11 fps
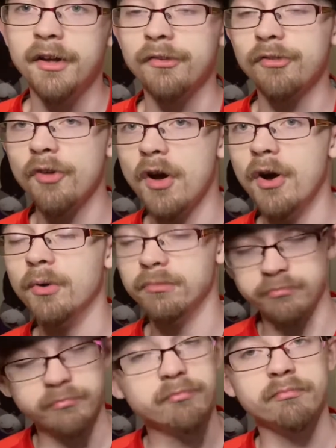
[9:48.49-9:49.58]
So,
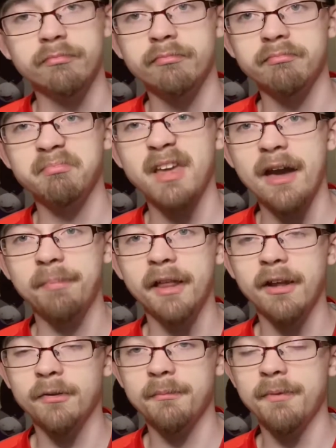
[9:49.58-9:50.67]
yeah,
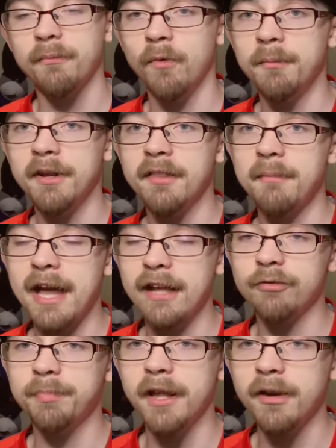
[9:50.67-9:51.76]
player the woman of the
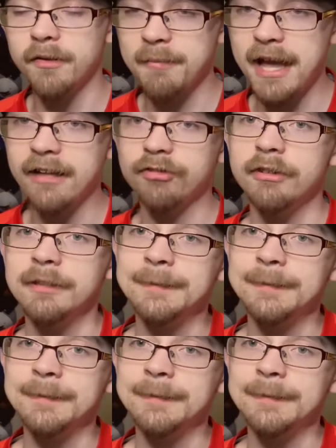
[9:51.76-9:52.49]
match, player of the match.